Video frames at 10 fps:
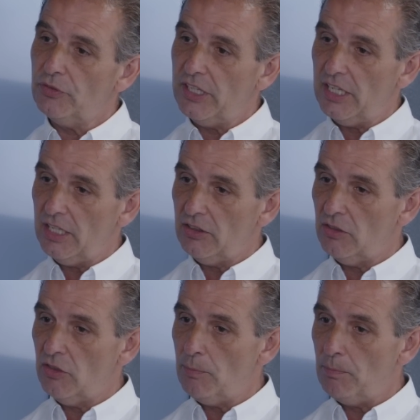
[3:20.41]
The,
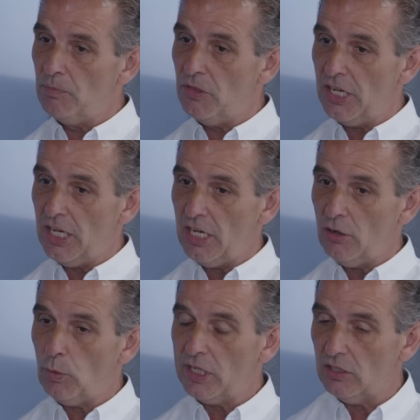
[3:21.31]
the, the,
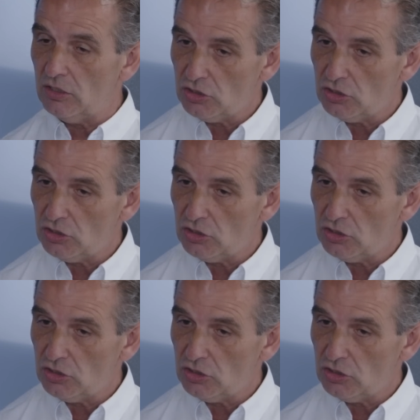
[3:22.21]
we can